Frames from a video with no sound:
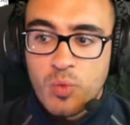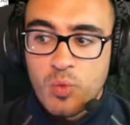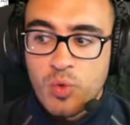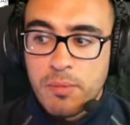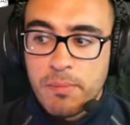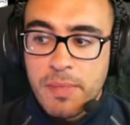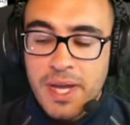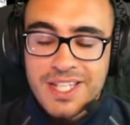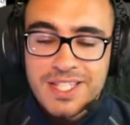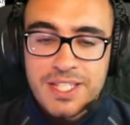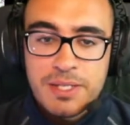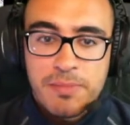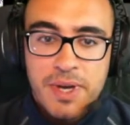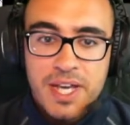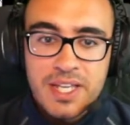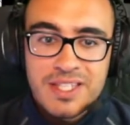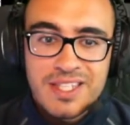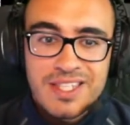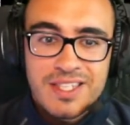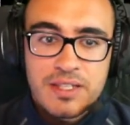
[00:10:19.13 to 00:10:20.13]

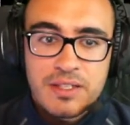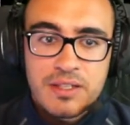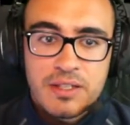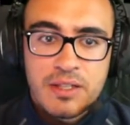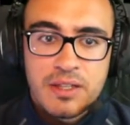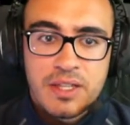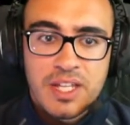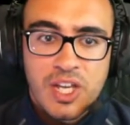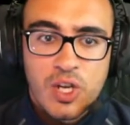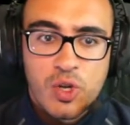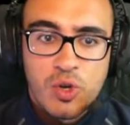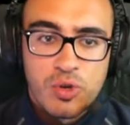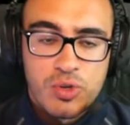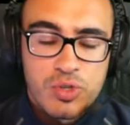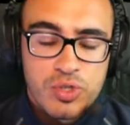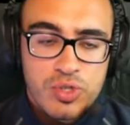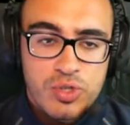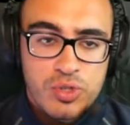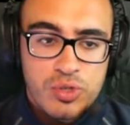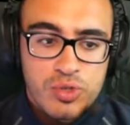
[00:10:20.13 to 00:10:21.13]
maximize the
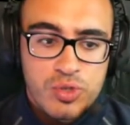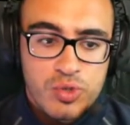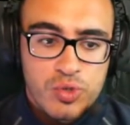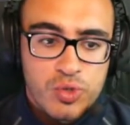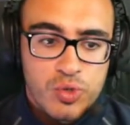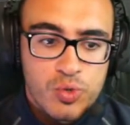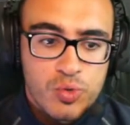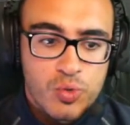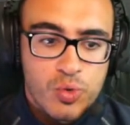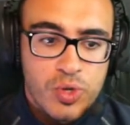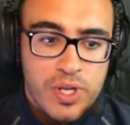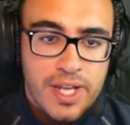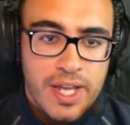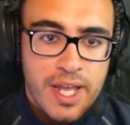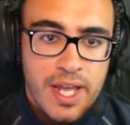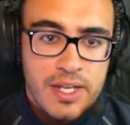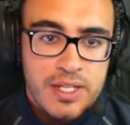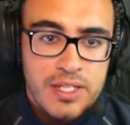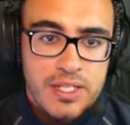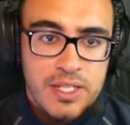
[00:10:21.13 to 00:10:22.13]
console so you
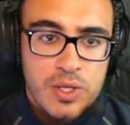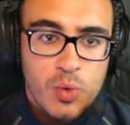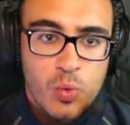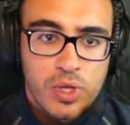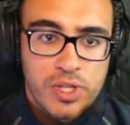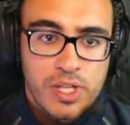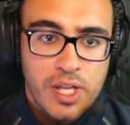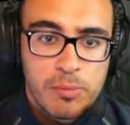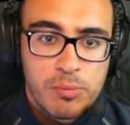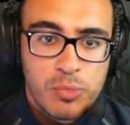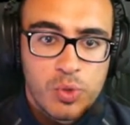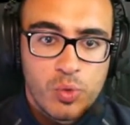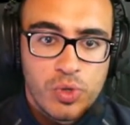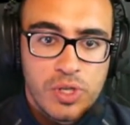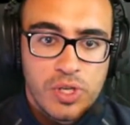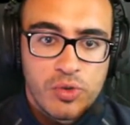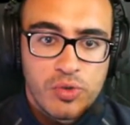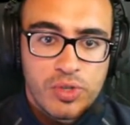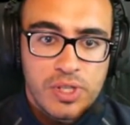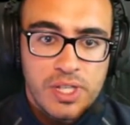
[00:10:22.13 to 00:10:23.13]
can see what I'm doing
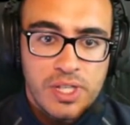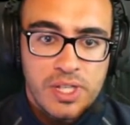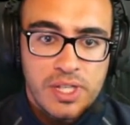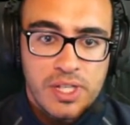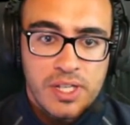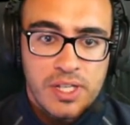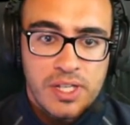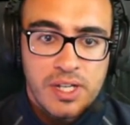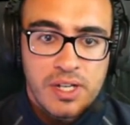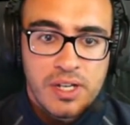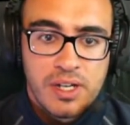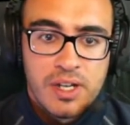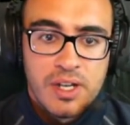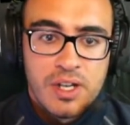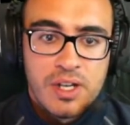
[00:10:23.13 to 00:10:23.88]
on here.